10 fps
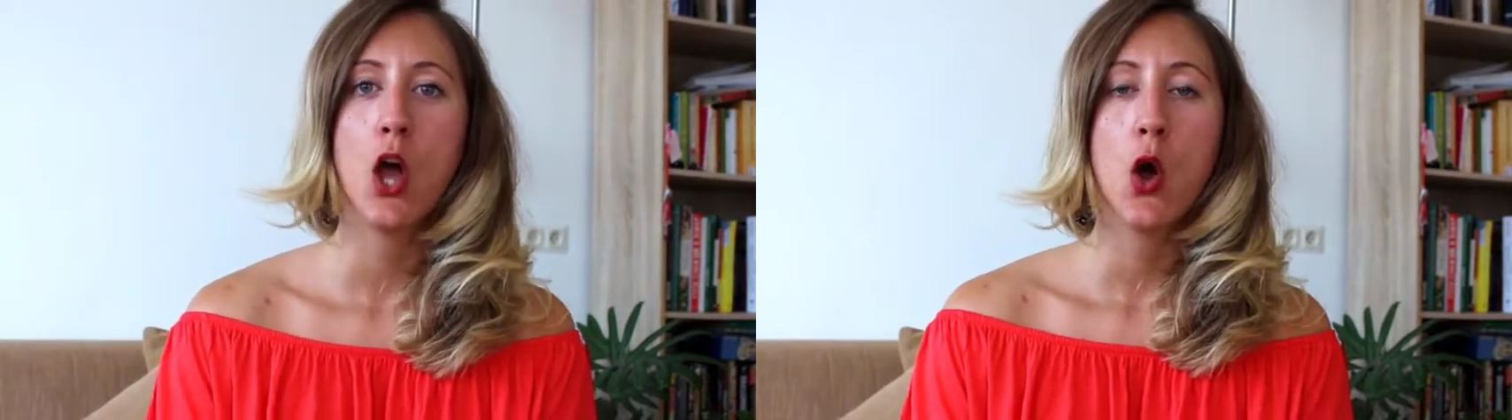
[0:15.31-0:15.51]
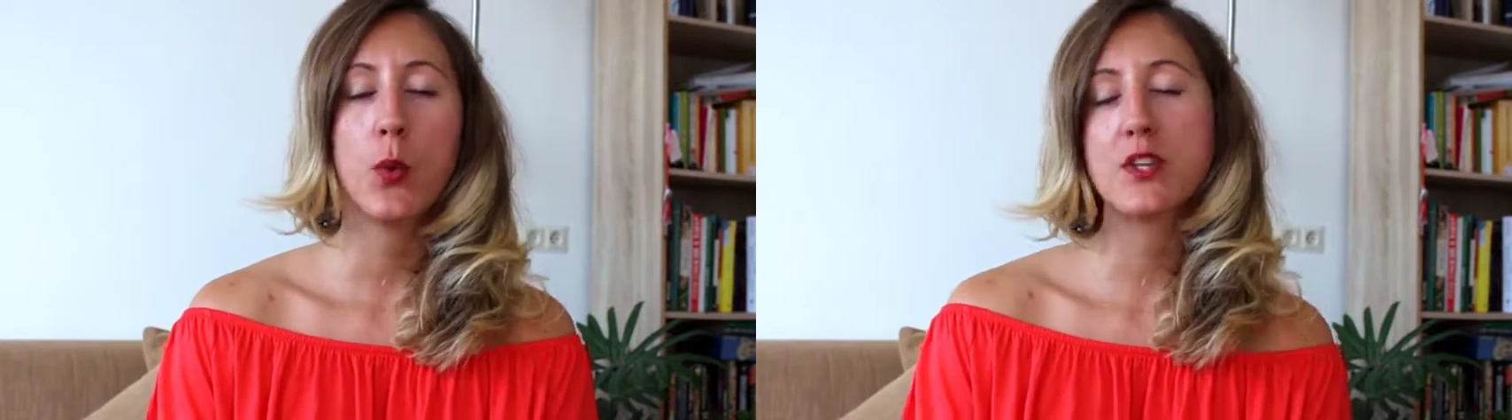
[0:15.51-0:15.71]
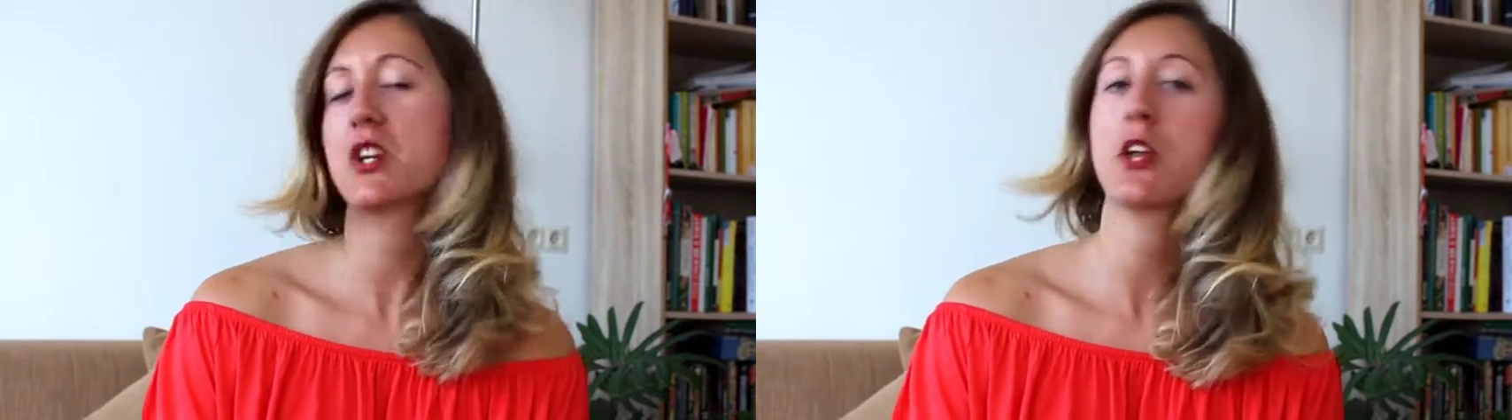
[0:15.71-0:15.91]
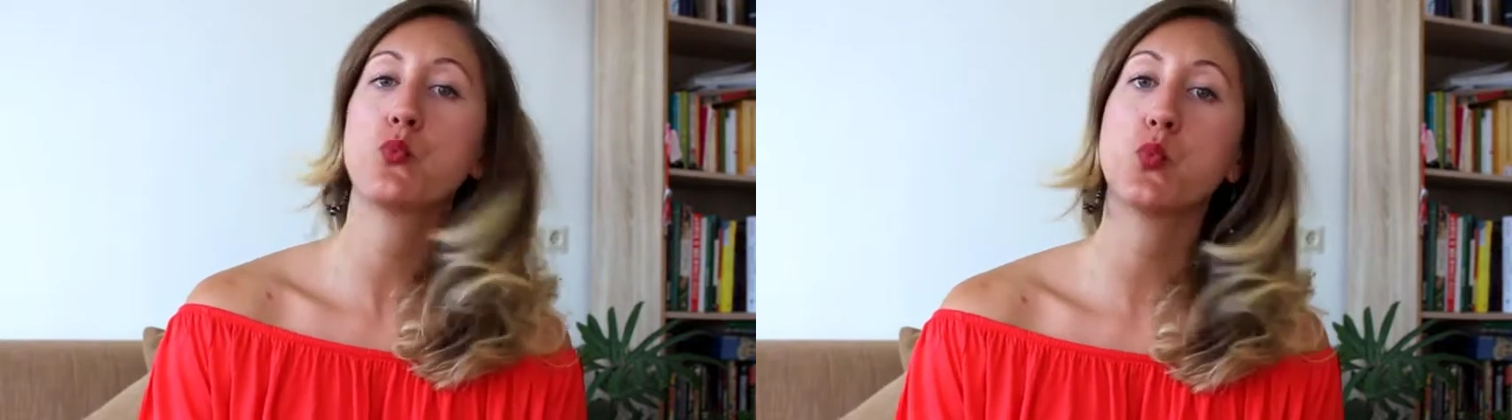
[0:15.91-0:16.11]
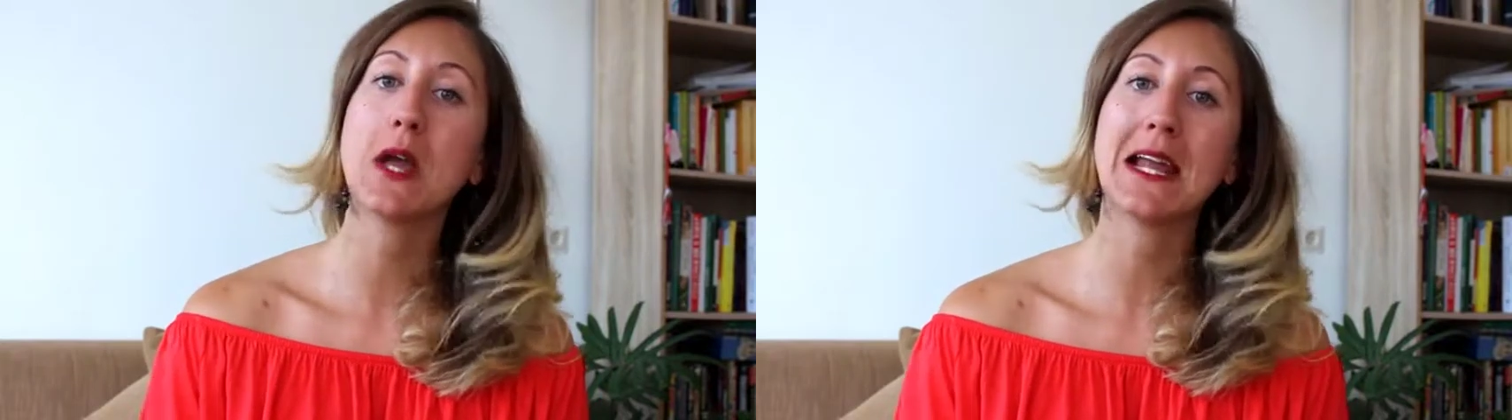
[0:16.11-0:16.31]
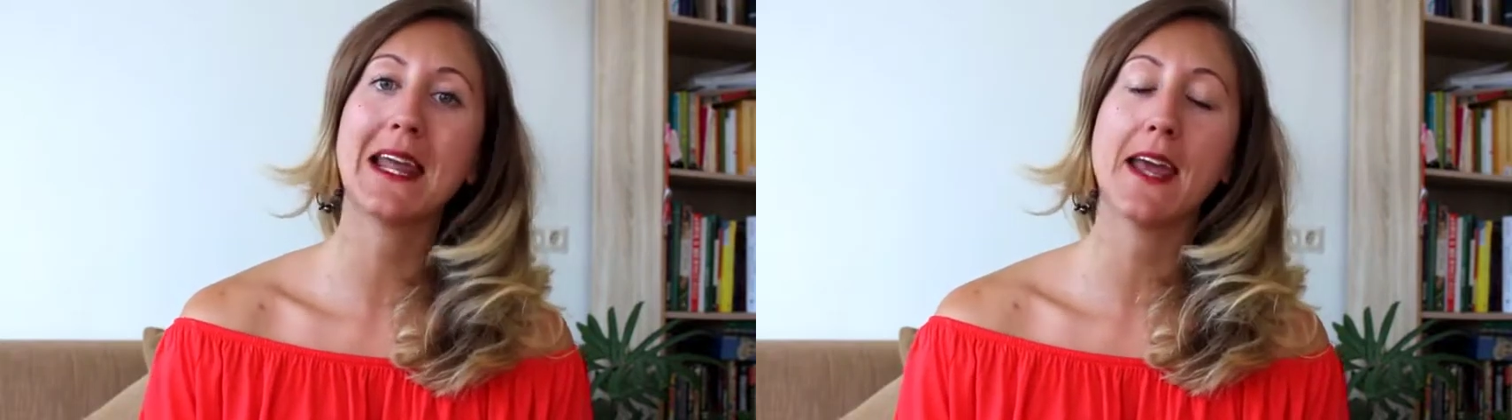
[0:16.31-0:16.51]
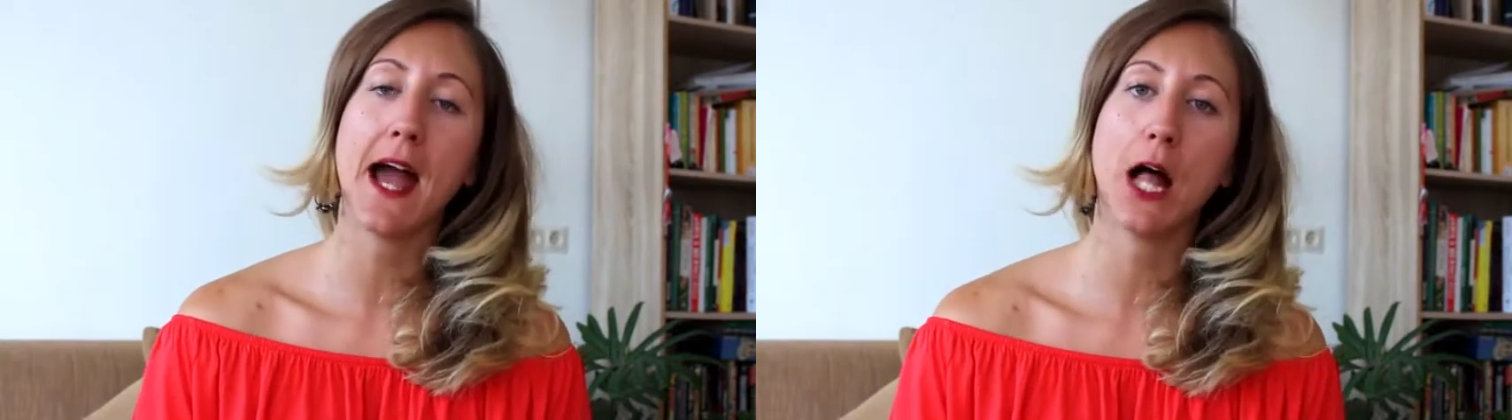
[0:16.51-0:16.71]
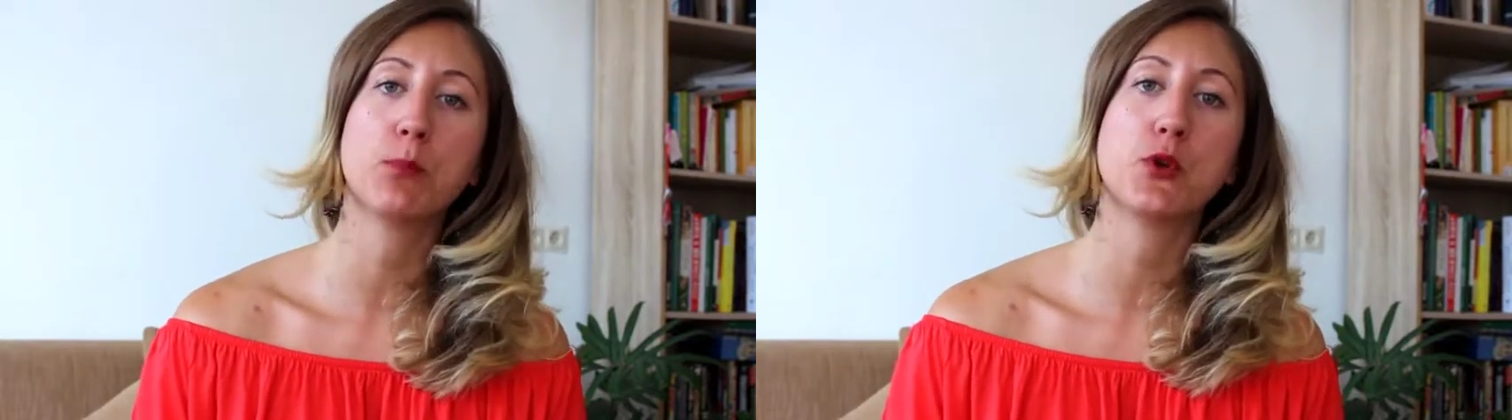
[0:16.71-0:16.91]
which can really
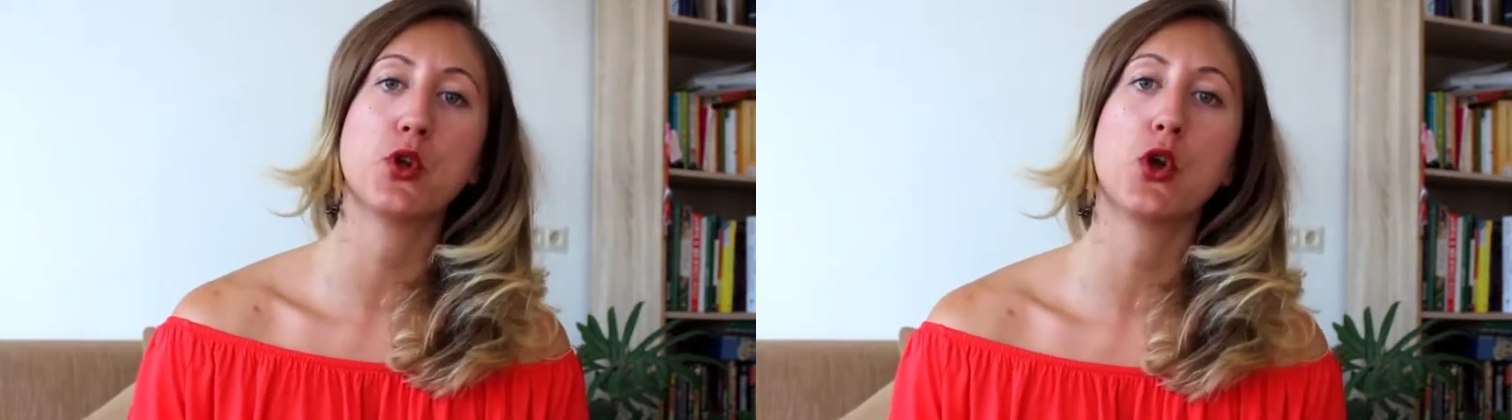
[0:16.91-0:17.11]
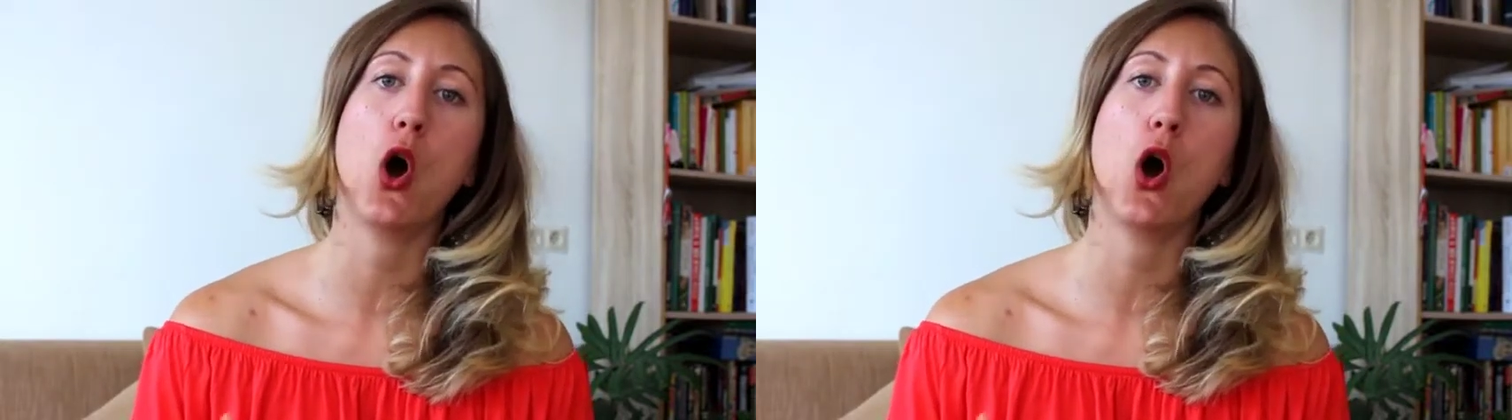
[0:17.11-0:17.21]
help you